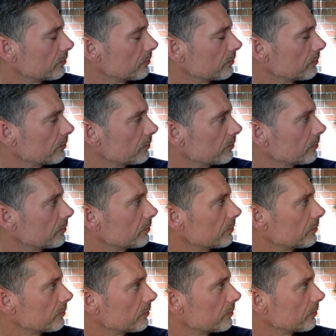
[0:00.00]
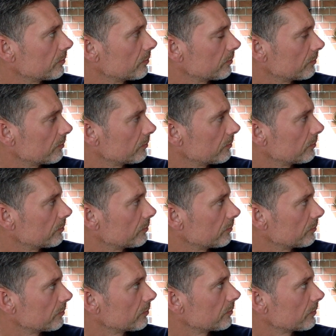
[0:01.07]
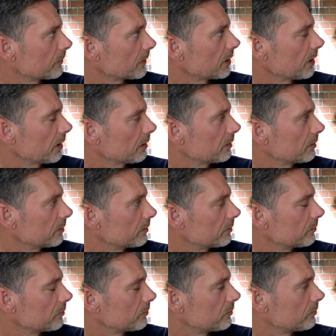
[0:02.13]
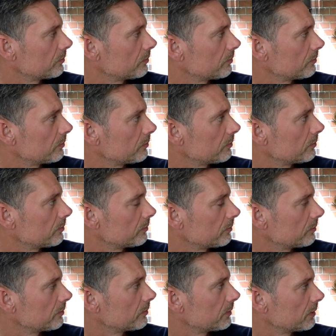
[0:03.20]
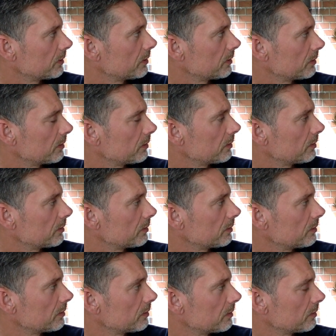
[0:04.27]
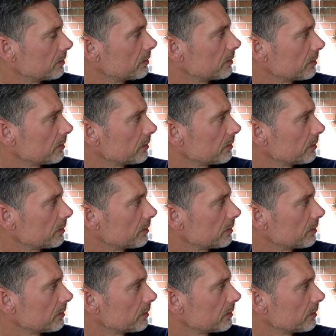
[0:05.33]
[no speech]